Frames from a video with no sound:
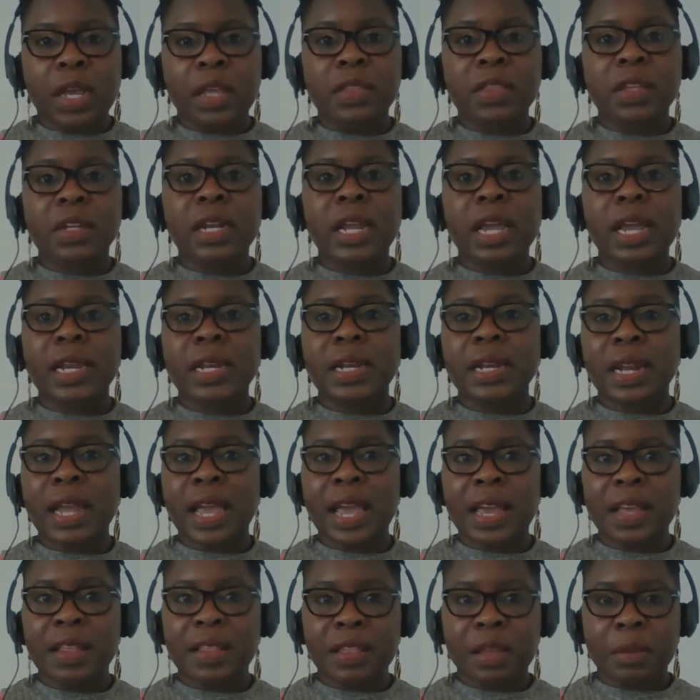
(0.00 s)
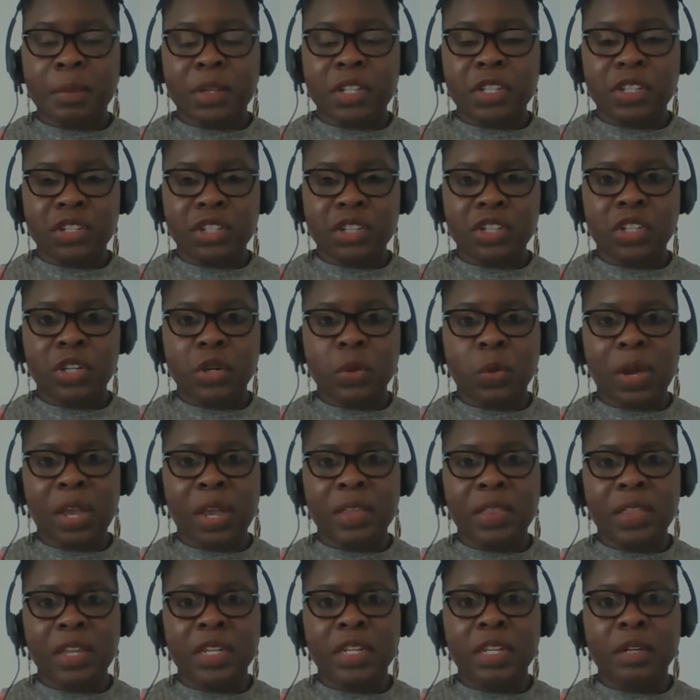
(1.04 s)
And then I layer them in such a
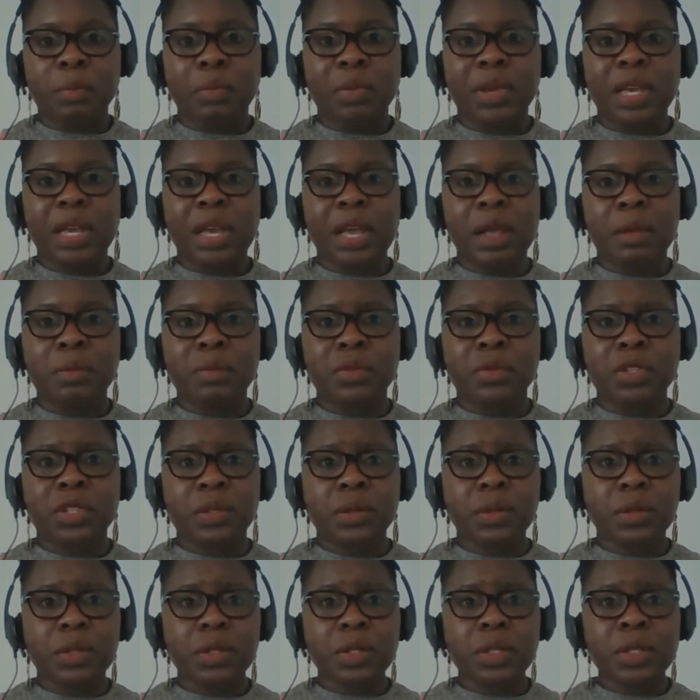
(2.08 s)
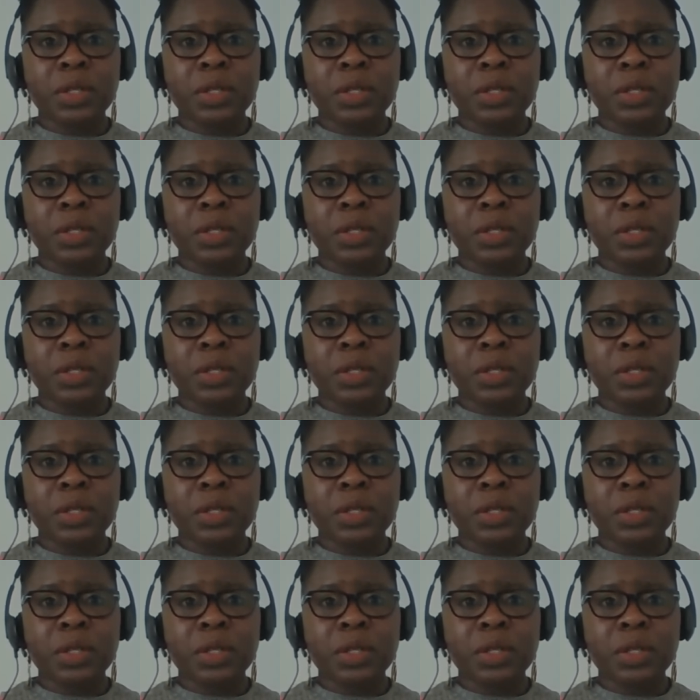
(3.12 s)
way that it becomes